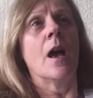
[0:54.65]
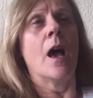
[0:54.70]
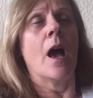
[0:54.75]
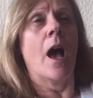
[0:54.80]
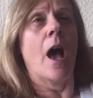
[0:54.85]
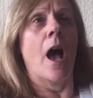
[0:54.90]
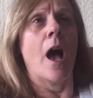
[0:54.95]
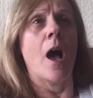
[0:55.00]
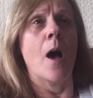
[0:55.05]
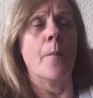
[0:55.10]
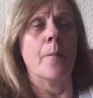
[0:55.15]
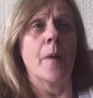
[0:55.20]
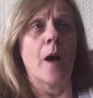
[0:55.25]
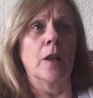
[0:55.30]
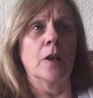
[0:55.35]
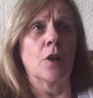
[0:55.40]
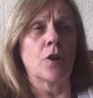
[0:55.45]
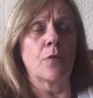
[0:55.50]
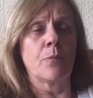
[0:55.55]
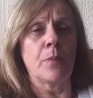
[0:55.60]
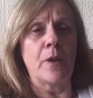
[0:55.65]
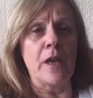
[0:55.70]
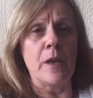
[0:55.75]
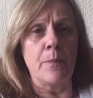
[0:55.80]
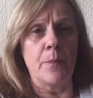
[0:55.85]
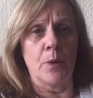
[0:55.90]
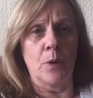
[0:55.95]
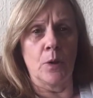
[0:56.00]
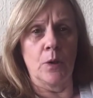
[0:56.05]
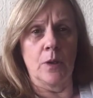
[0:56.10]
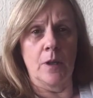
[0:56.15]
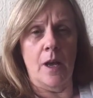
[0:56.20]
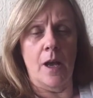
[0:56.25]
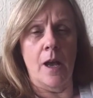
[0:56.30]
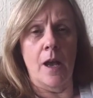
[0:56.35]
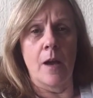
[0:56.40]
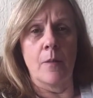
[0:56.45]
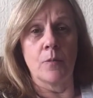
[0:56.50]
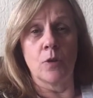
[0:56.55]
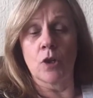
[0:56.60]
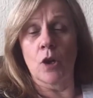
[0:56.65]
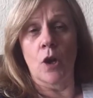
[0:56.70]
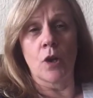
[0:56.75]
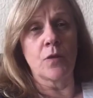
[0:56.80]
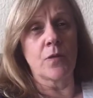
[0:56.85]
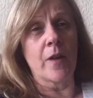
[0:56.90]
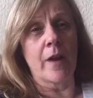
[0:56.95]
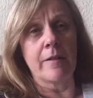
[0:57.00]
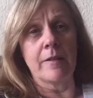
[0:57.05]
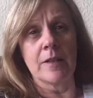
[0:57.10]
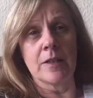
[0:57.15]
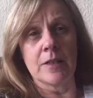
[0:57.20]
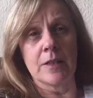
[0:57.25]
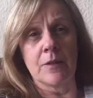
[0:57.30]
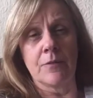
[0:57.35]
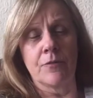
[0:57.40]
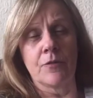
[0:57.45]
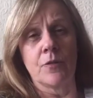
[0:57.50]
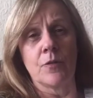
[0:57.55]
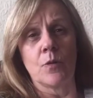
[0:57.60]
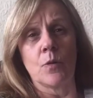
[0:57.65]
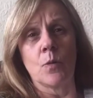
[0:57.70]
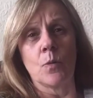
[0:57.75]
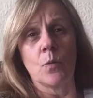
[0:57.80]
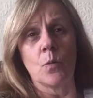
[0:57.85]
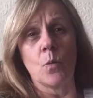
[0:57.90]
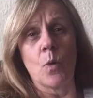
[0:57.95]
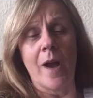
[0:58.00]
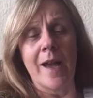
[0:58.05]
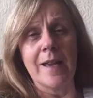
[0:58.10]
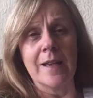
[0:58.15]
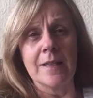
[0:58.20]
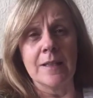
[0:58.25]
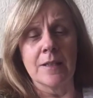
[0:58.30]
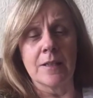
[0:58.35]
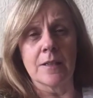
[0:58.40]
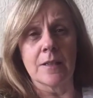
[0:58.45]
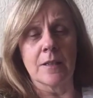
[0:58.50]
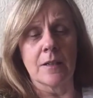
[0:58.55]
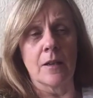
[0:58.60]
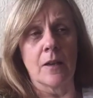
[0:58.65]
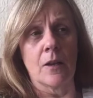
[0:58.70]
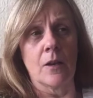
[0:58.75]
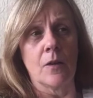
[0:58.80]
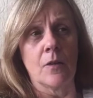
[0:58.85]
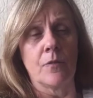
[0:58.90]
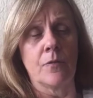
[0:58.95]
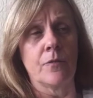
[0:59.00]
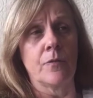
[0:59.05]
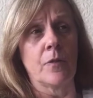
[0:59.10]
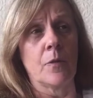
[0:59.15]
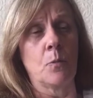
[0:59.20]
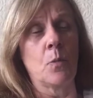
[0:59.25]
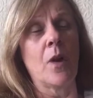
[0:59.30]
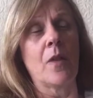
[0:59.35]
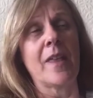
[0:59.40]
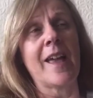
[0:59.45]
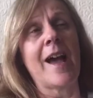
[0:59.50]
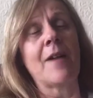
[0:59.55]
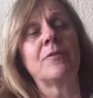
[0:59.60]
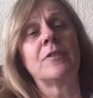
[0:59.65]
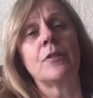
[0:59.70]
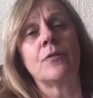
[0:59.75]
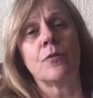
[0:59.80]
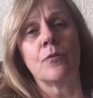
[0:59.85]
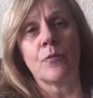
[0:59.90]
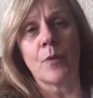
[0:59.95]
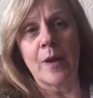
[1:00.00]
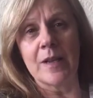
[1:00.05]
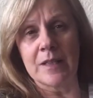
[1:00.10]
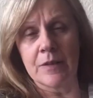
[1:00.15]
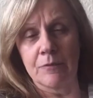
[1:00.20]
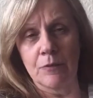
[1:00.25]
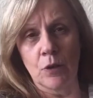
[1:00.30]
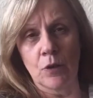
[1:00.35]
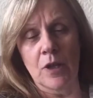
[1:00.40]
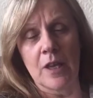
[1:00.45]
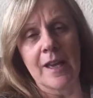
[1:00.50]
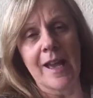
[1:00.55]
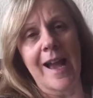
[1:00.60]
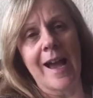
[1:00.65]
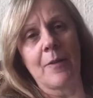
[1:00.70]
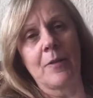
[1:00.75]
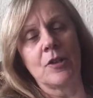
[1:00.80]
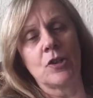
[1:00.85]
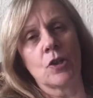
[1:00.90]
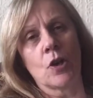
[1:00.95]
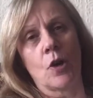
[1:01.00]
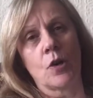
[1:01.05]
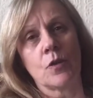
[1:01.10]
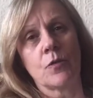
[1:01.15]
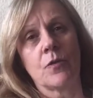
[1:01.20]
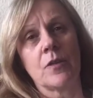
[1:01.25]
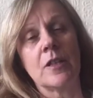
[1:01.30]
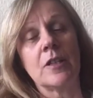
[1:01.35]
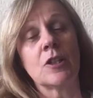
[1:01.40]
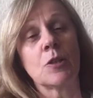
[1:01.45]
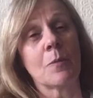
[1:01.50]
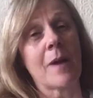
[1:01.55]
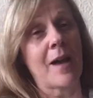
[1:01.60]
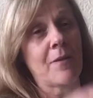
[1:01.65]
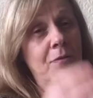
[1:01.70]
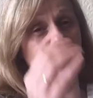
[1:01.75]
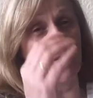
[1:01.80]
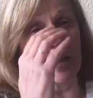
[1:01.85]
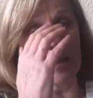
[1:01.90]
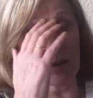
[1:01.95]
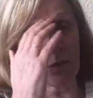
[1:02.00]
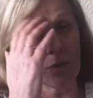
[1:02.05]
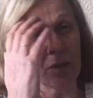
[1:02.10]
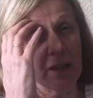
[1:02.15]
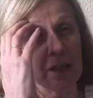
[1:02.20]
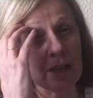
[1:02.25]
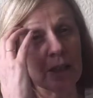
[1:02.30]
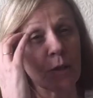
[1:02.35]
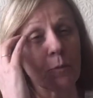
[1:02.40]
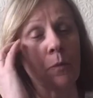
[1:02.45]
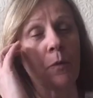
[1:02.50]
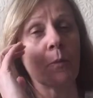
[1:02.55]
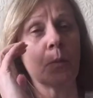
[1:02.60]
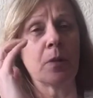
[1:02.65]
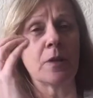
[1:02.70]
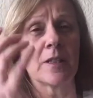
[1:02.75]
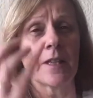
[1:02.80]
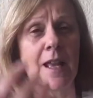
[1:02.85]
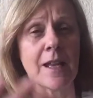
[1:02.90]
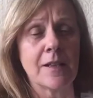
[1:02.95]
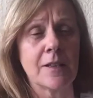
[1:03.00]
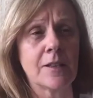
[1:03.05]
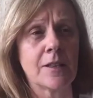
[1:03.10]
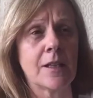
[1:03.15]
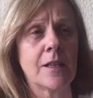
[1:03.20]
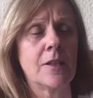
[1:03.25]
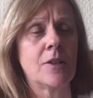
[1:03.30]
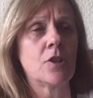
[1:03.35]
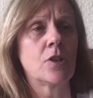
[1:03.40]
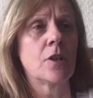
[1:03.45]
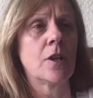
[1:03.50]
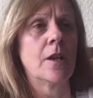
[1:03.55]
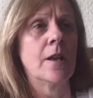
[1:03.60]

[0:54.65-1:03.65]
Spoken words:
A lot of people charge various different ways of, they have different ways of looking at how they charge fees. Some have fixed fees, some have percentage,